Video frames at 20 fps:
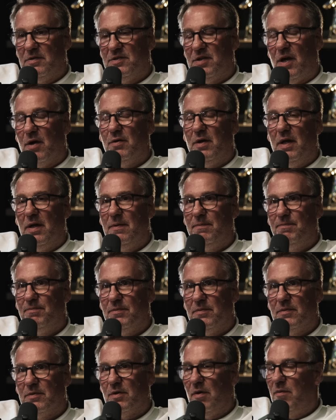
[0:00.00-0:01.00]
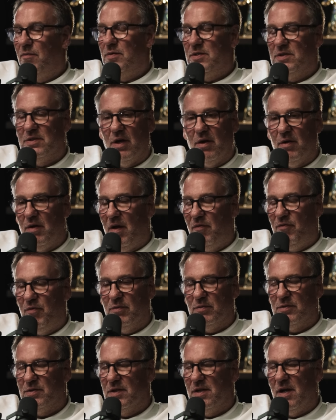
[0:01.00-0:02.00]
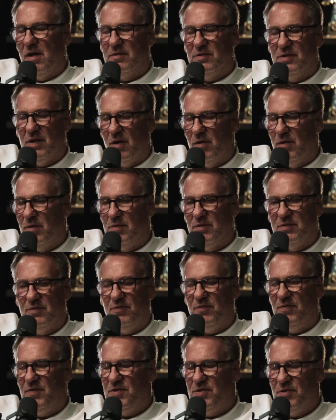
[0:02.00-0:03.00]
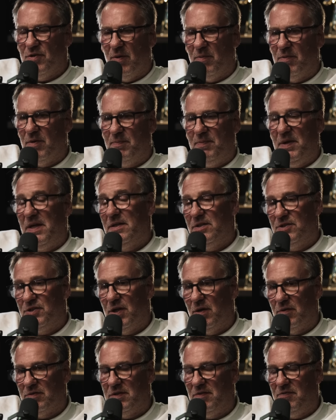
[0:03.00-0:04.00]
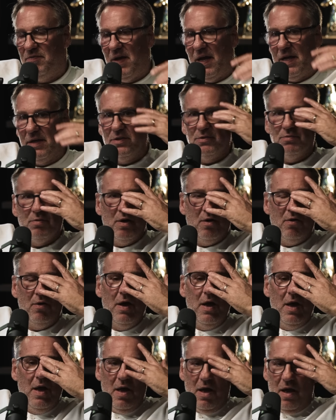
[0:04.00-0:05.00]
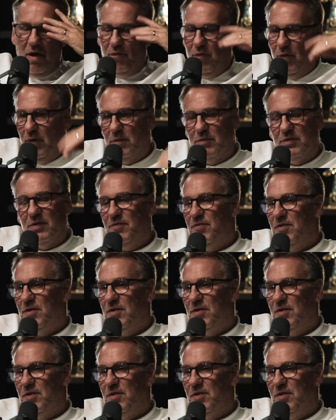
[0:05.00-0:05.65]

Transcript: Zola gone with Zola. I thought Zola was phenomenal. Being a Chelsea fan as well, I thought he was a